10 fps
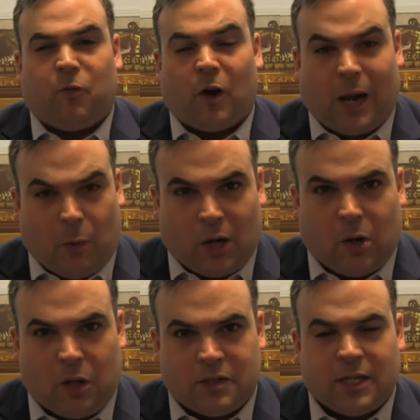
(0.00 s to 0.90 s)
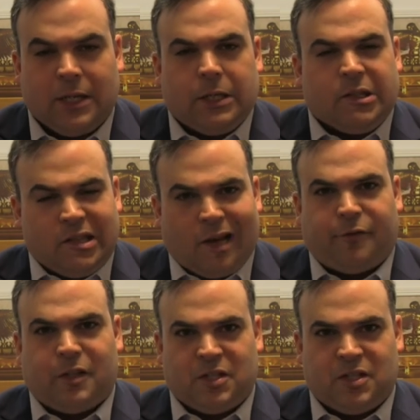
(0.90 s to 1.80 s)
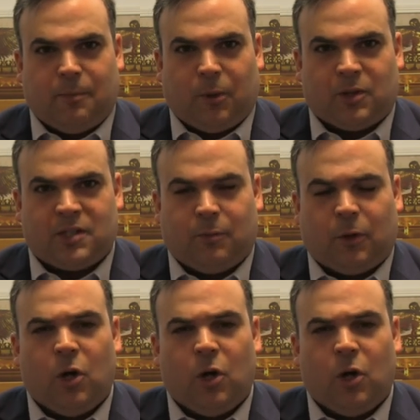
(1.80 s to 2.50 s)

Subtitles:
for our God, nothing is impossible.